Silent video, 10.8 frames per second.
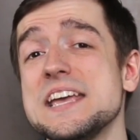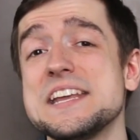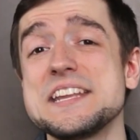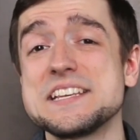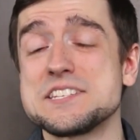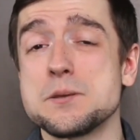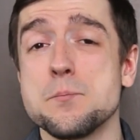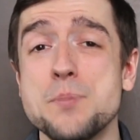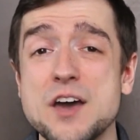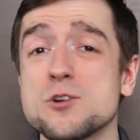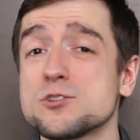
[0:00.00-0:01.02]
it is
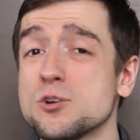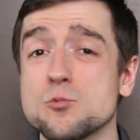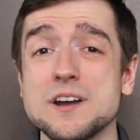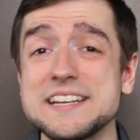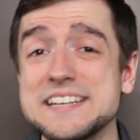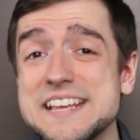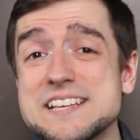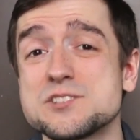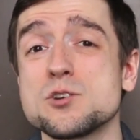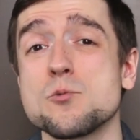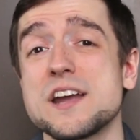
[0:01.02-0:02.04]
better to run in
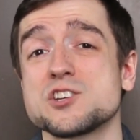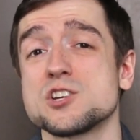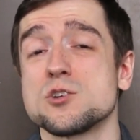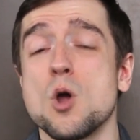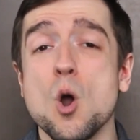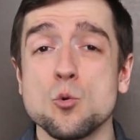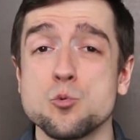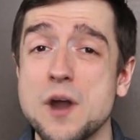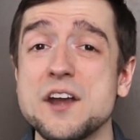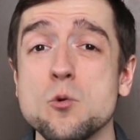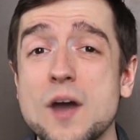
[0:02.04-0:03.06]
his direction
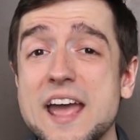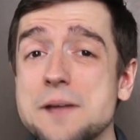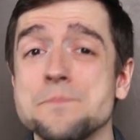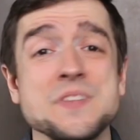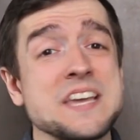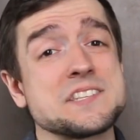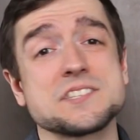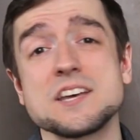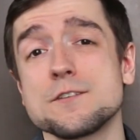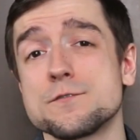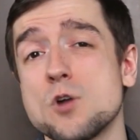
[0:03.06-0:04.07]
right away
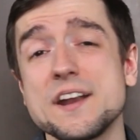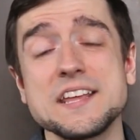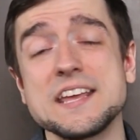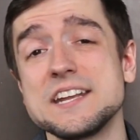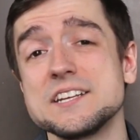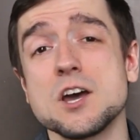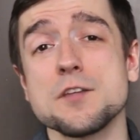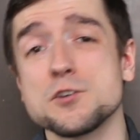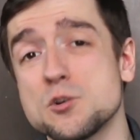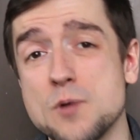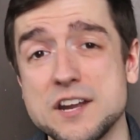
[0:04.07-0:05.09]
instead of running in
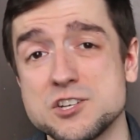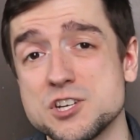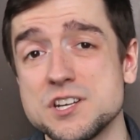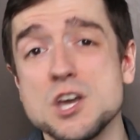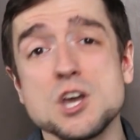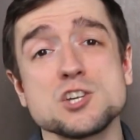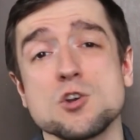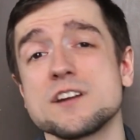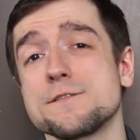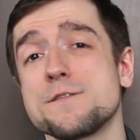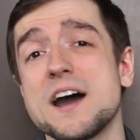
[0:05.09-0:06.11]
another direction,
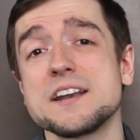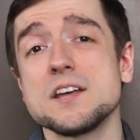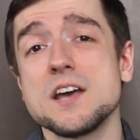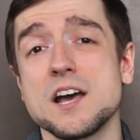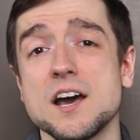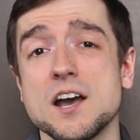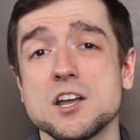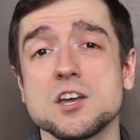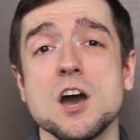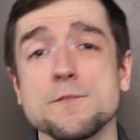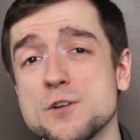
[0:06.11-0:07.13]
trying to find
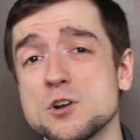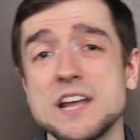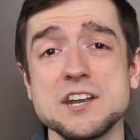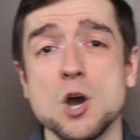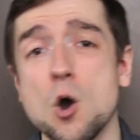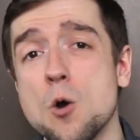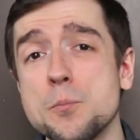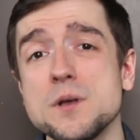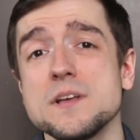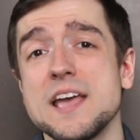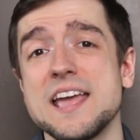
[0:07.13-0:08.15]
comfort and
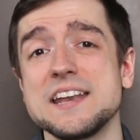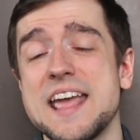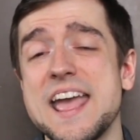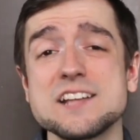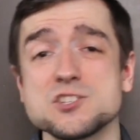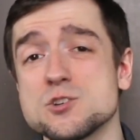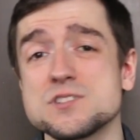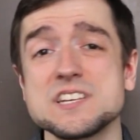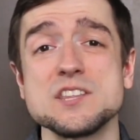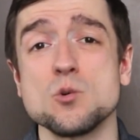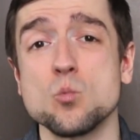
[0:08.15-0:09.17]
hope and answers
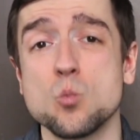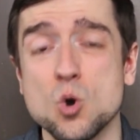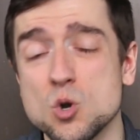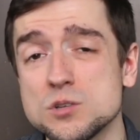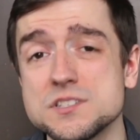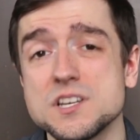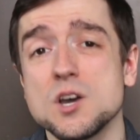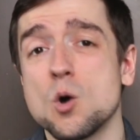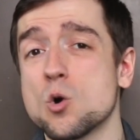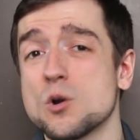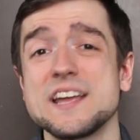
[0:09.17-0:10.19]
in the world
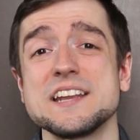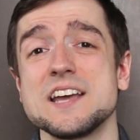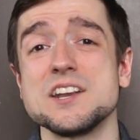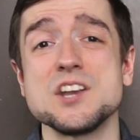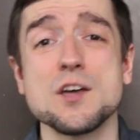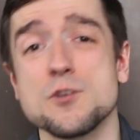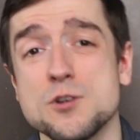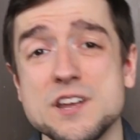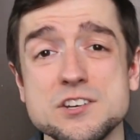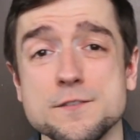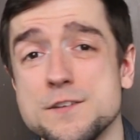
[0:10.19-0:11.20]
or in another
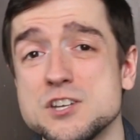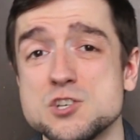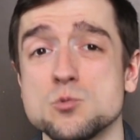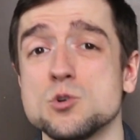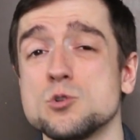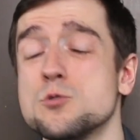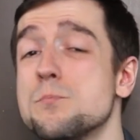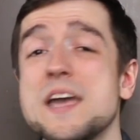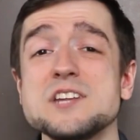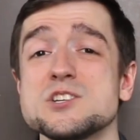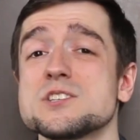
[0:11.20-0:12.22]
individual who
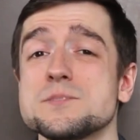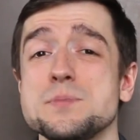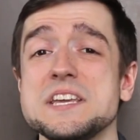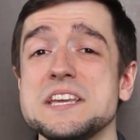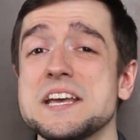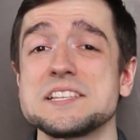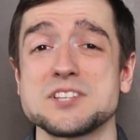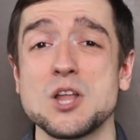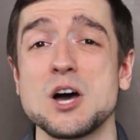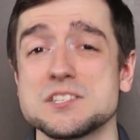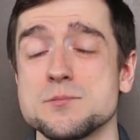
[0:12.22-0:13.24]
may just be as
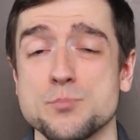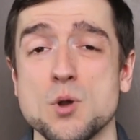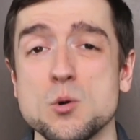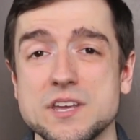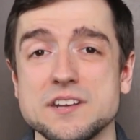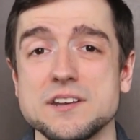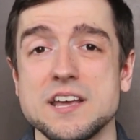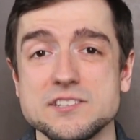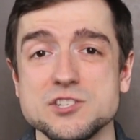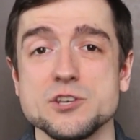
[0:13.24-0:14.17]
lost and broken as